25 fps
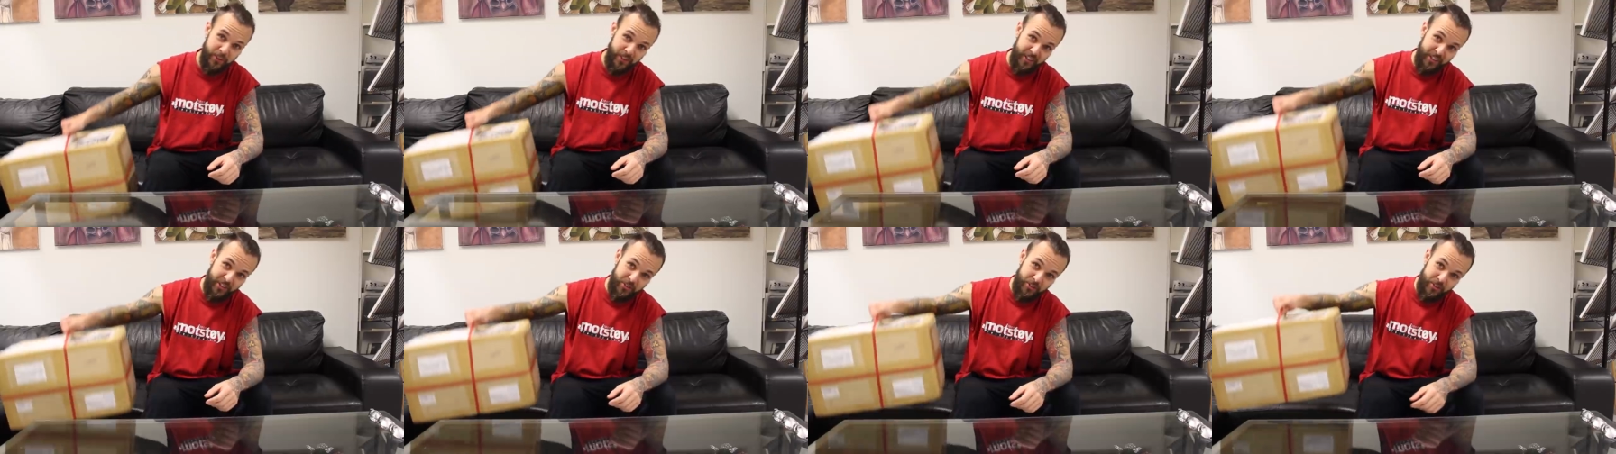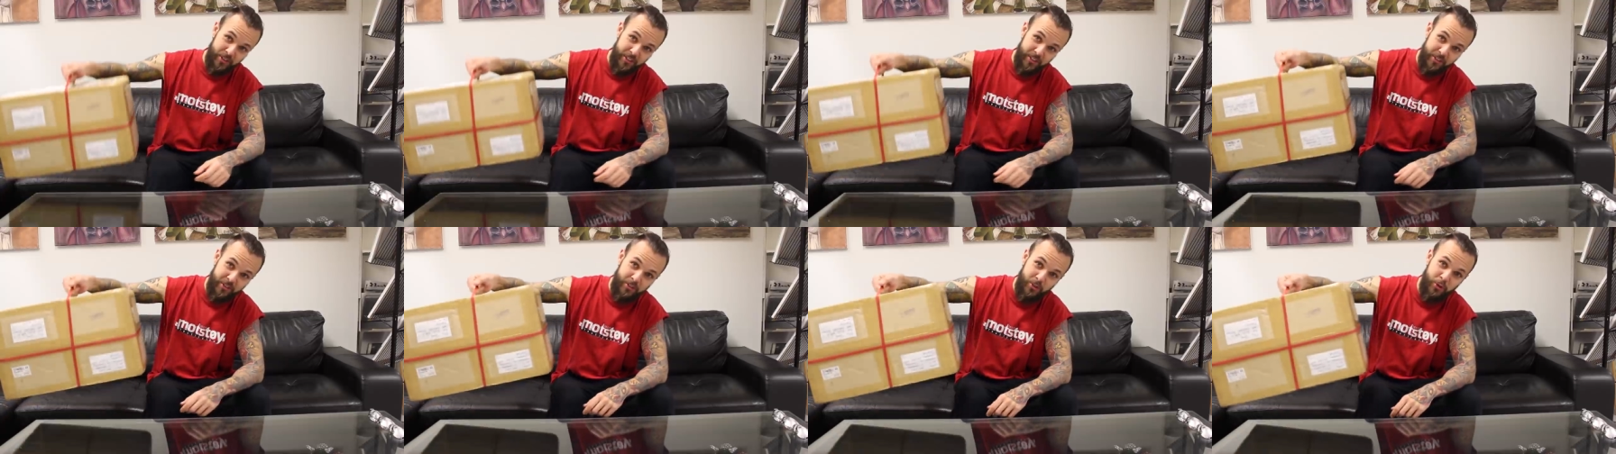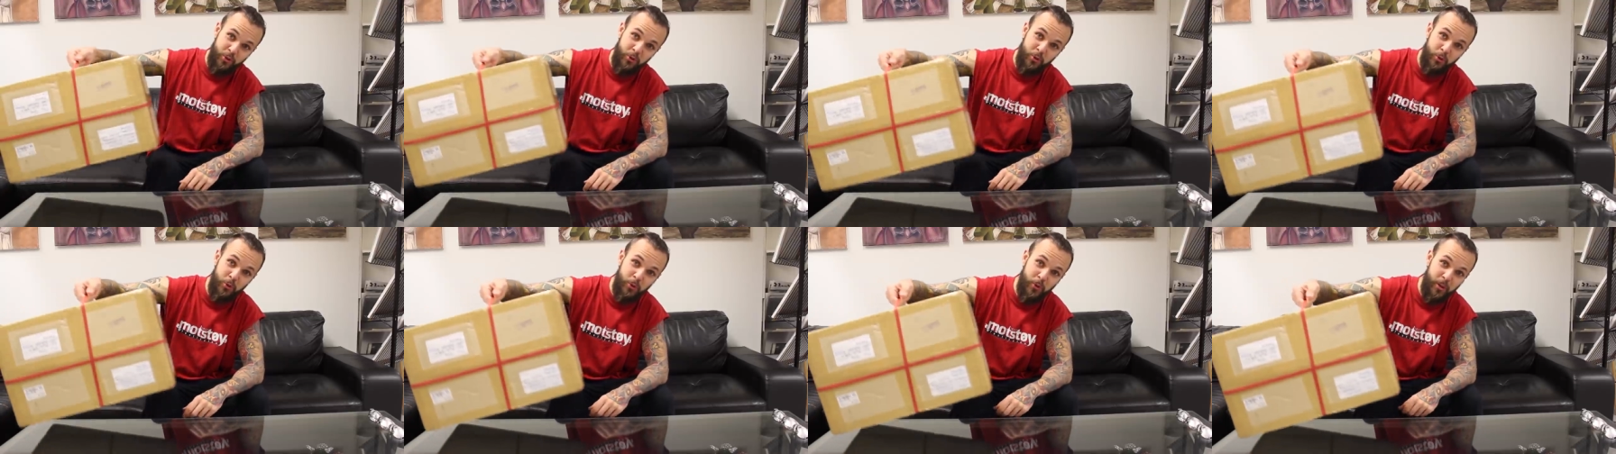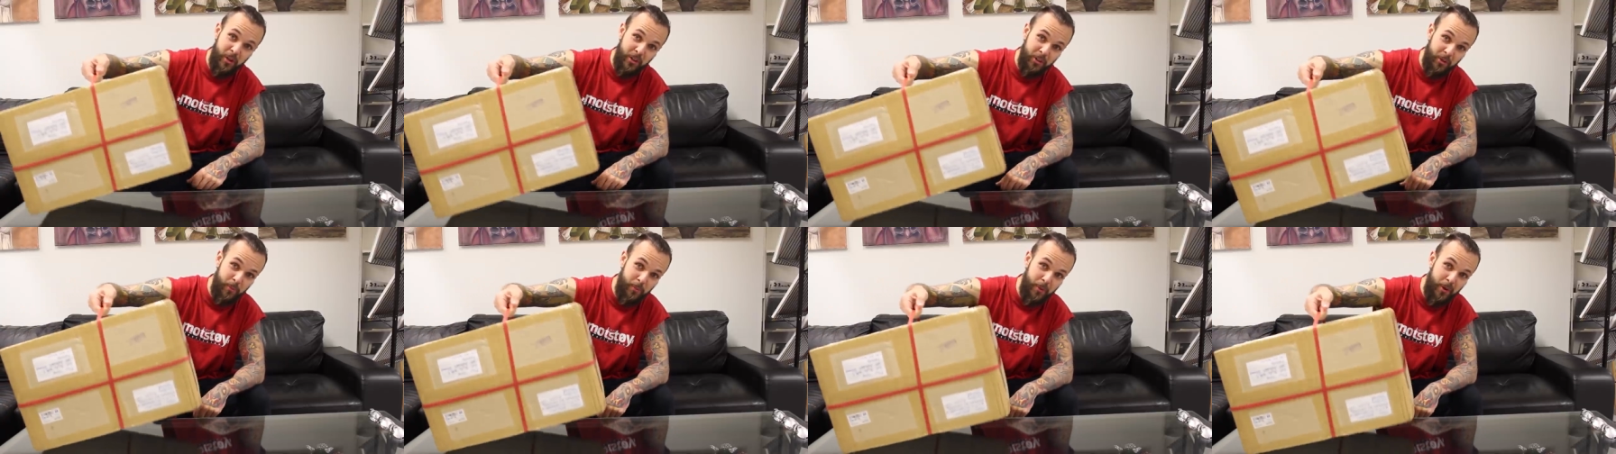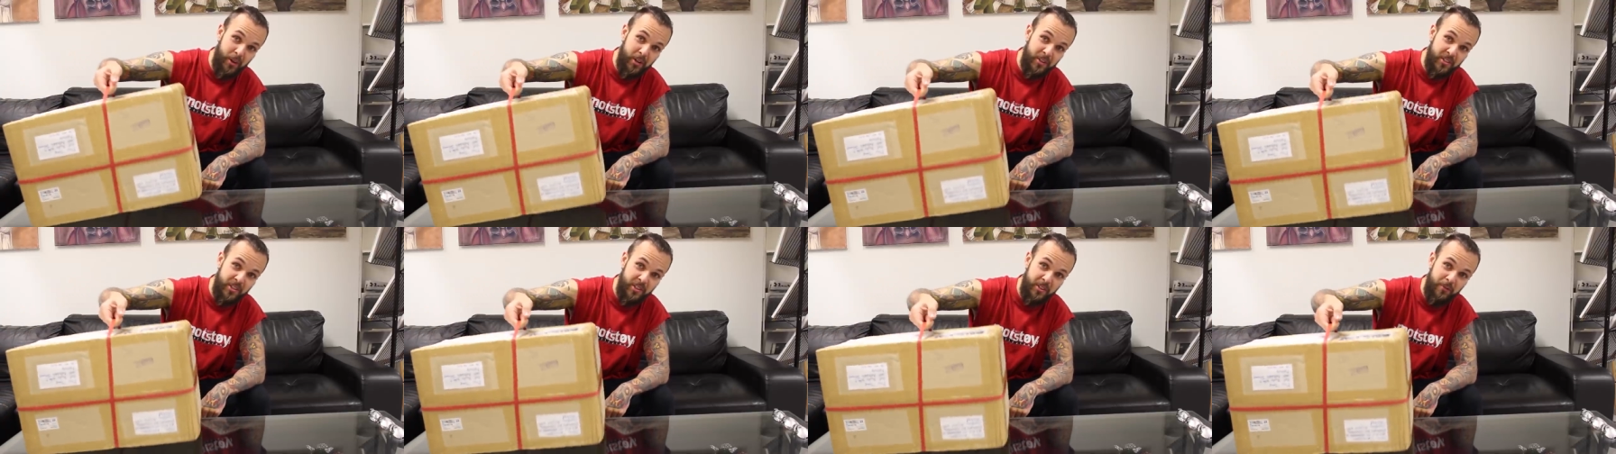the internet to do an
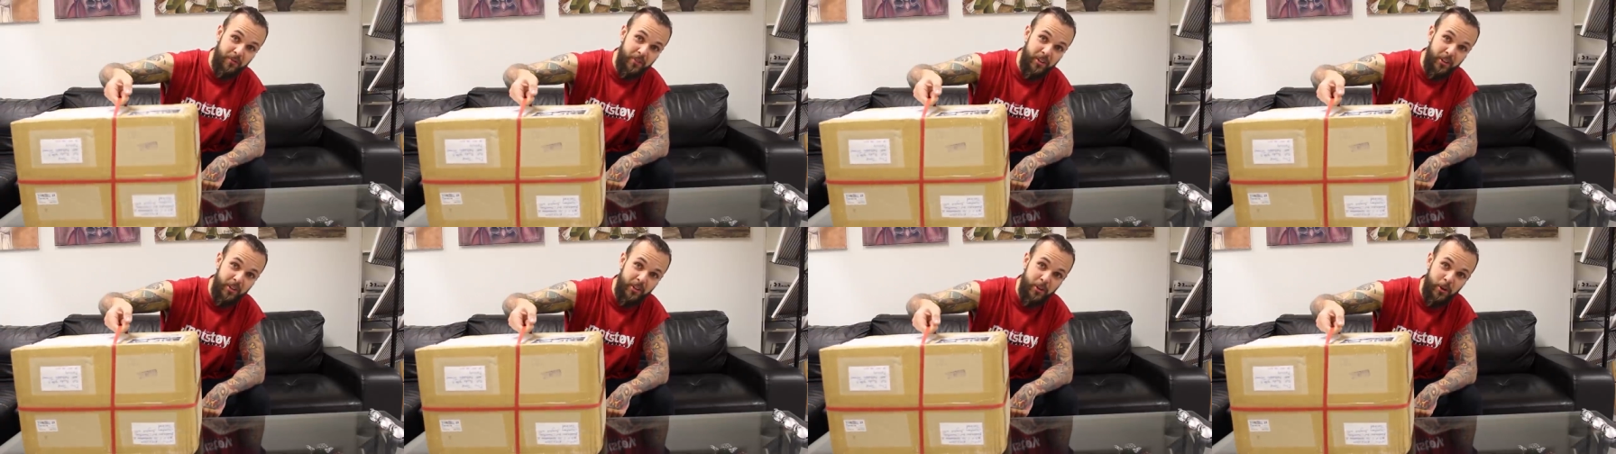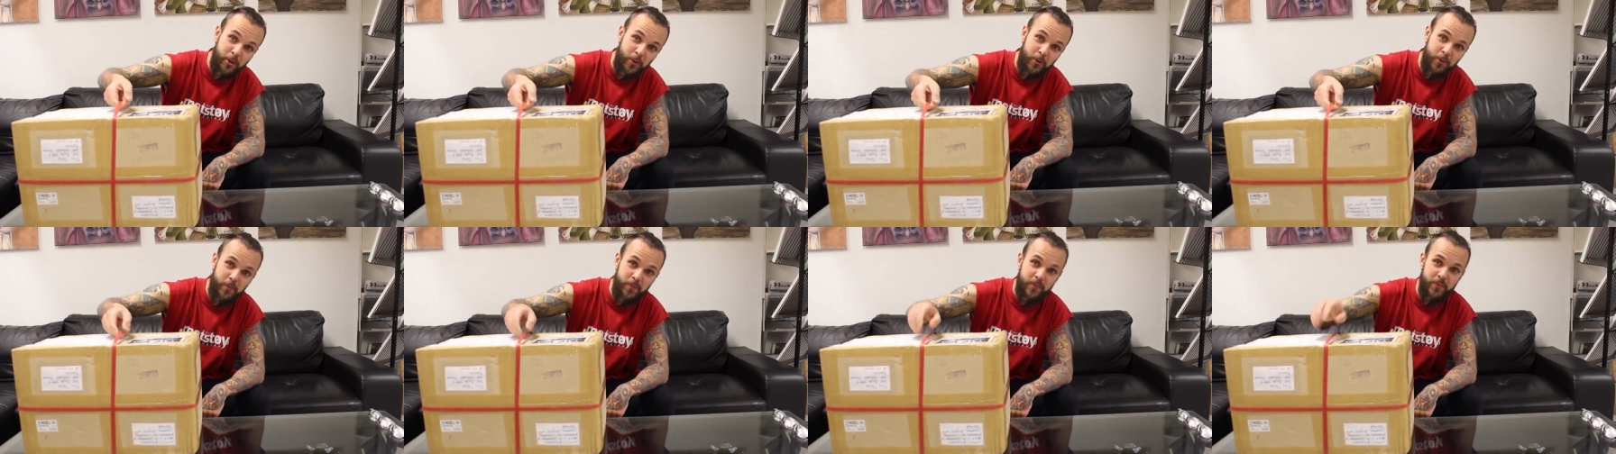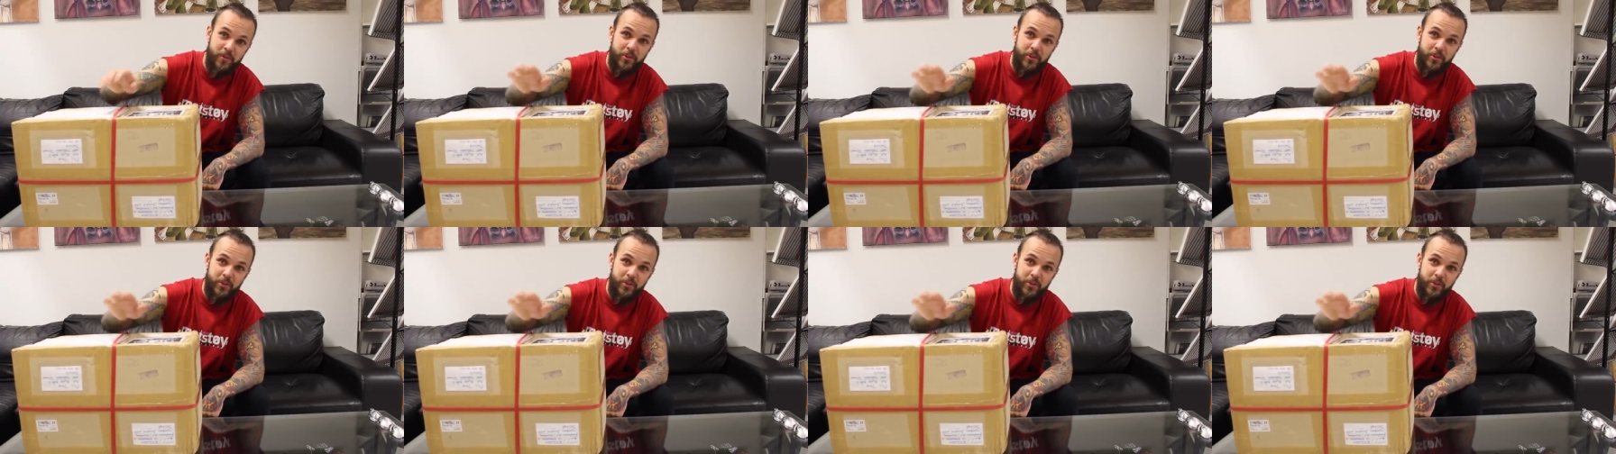unboxing video,